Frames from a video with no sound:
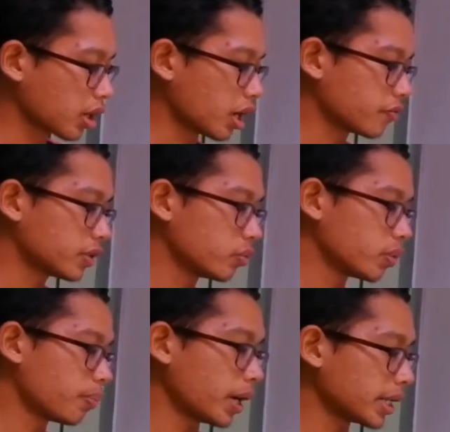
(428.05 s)
After
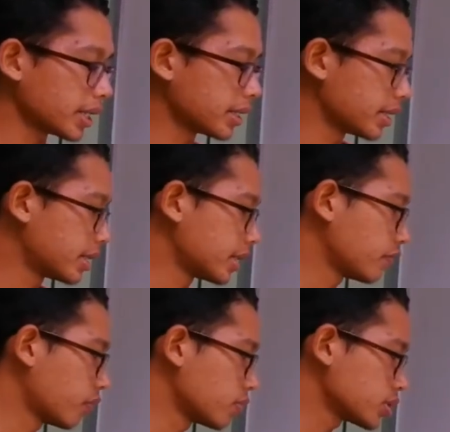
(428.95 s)
we plug in
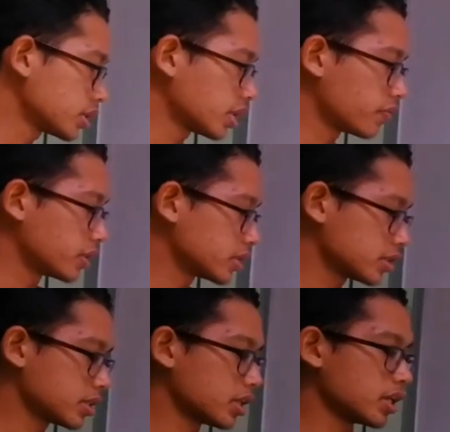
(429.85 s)
the information given